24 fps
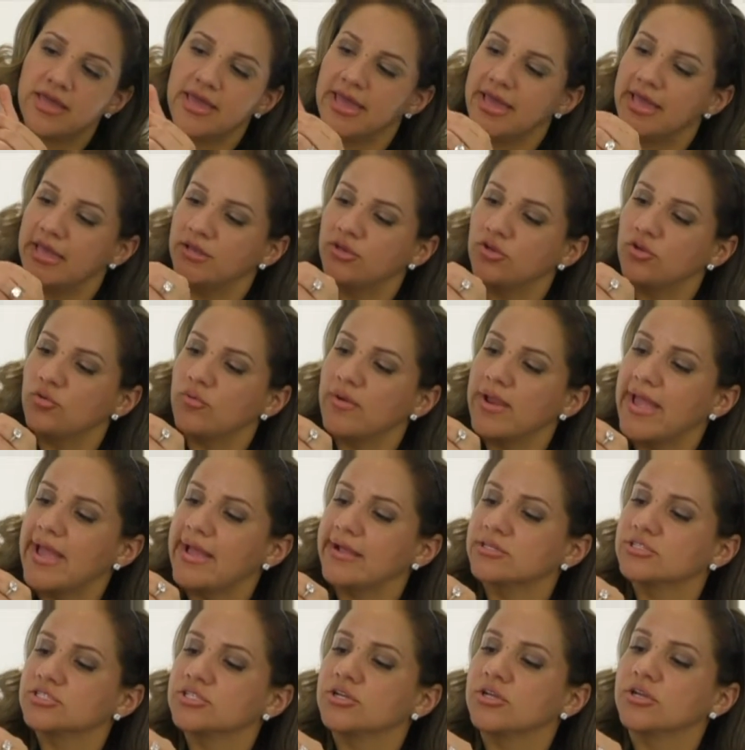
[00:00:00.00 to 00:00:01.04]
and you're
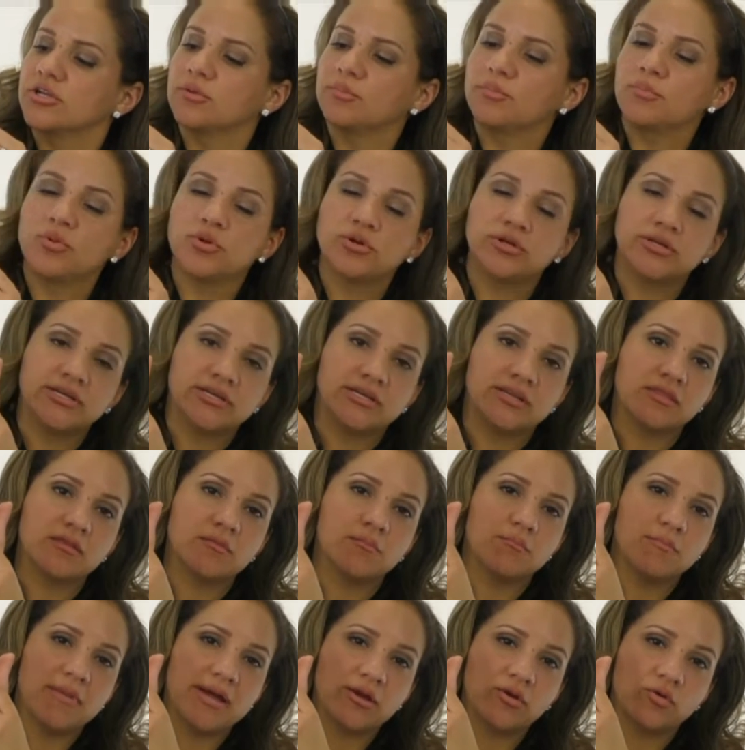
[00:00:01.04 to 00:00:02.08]
actually going to put it in the
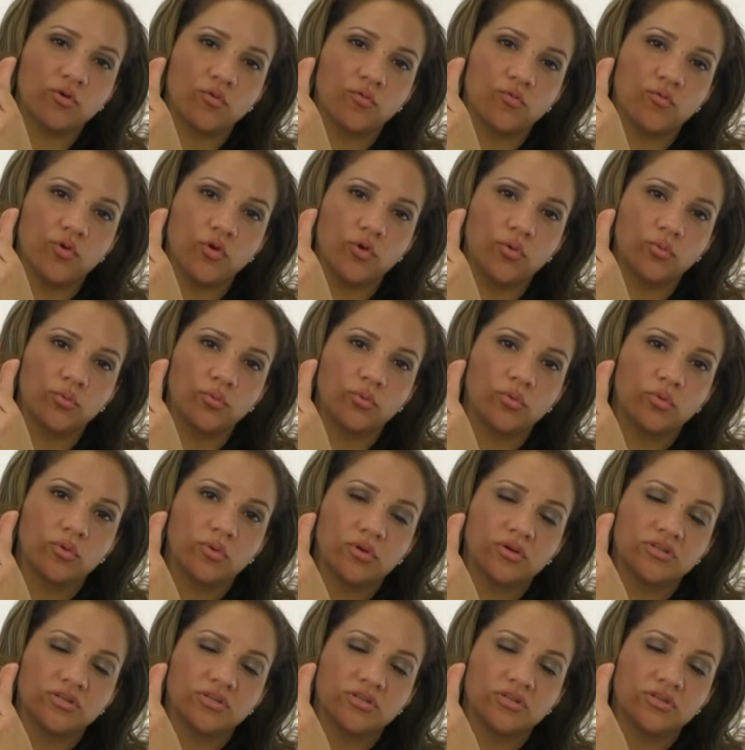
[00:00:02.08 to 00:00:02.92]
microphone